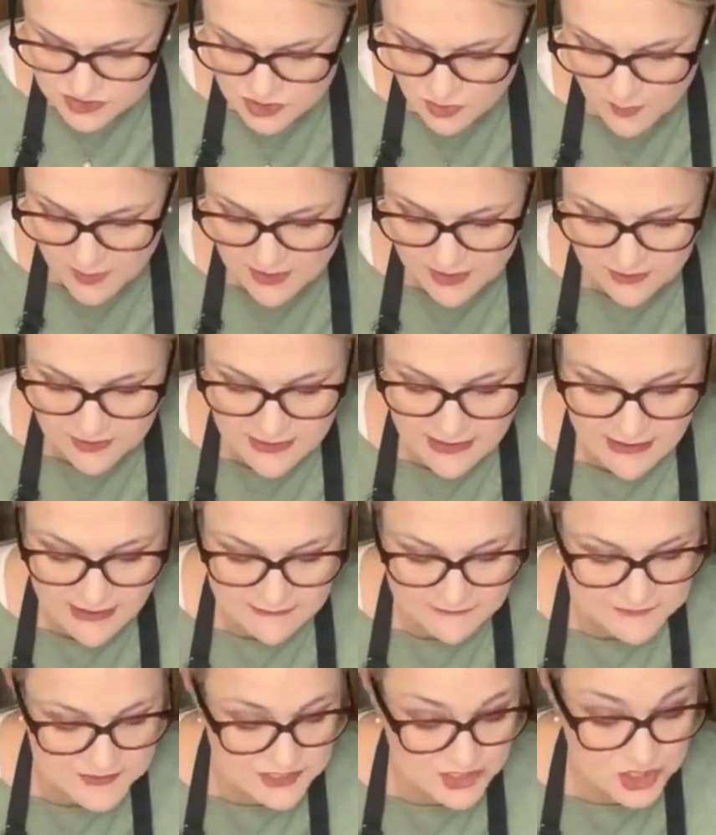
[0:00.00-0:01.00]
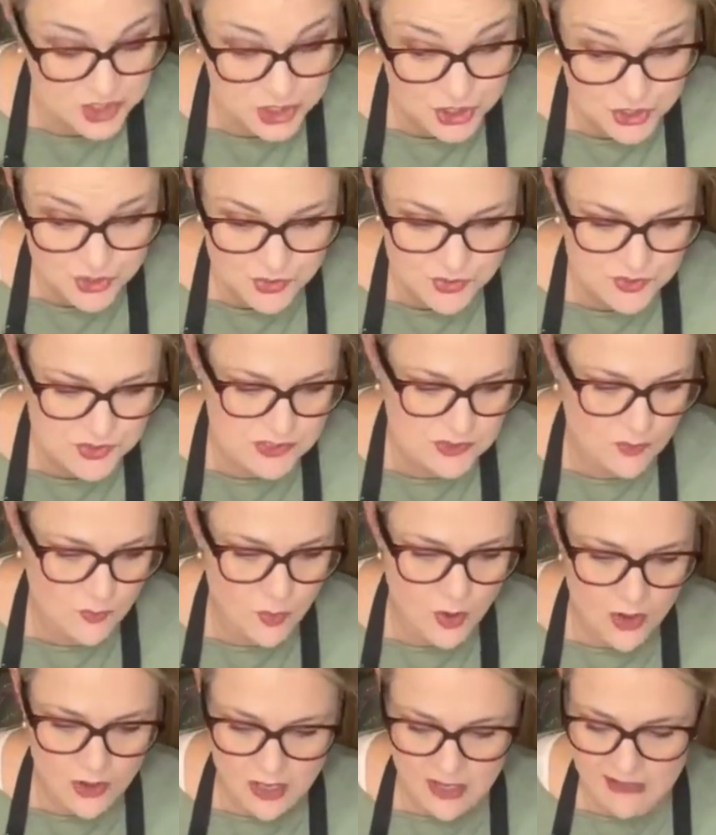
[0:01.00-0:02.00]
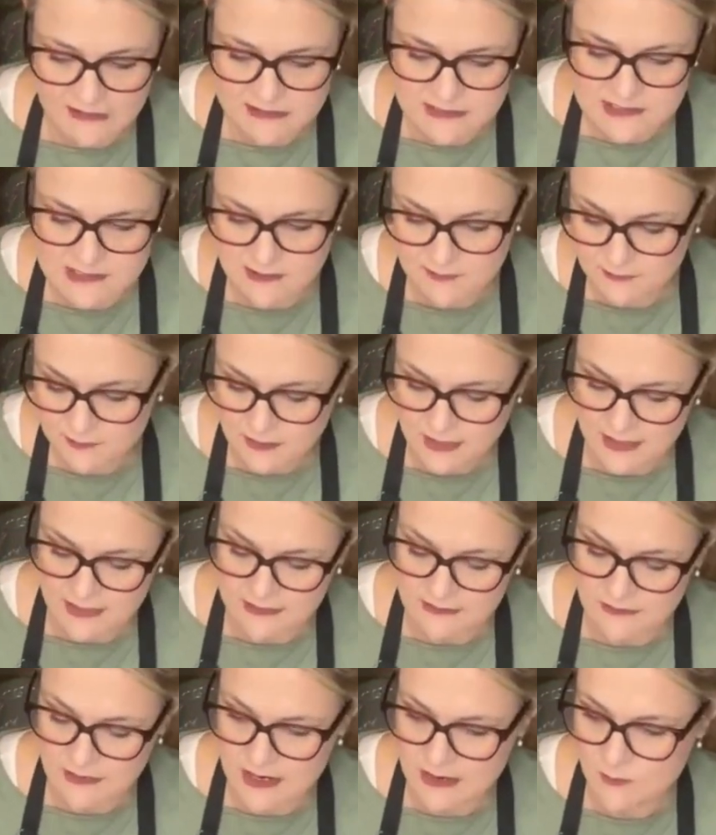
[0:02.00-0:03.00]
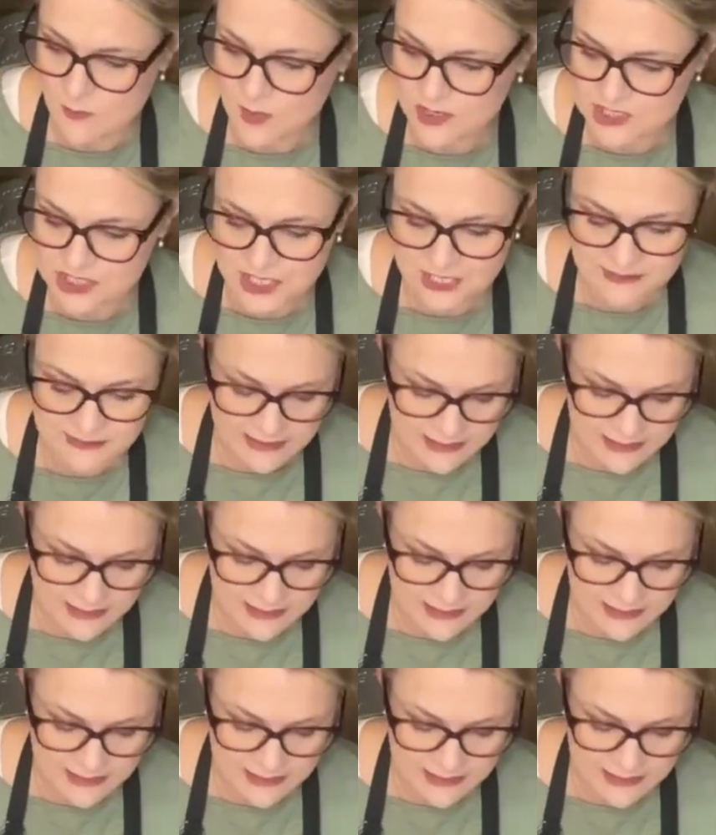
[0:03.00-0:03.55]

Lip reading: So we're going to have to choose what colors and which